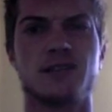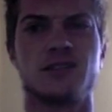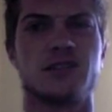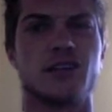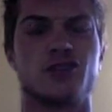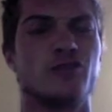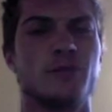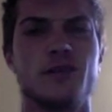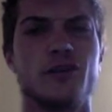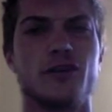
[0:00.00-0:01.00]
it's like
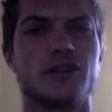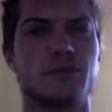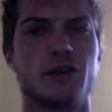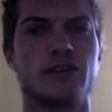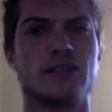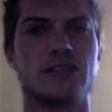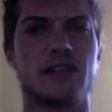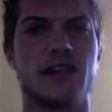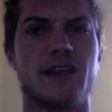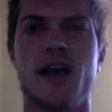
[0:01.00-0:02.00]
stupid little experiences
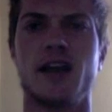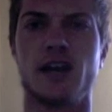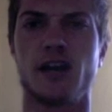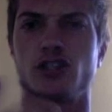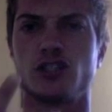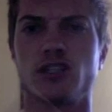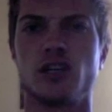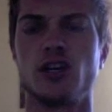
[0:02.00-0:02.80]
like that, and I just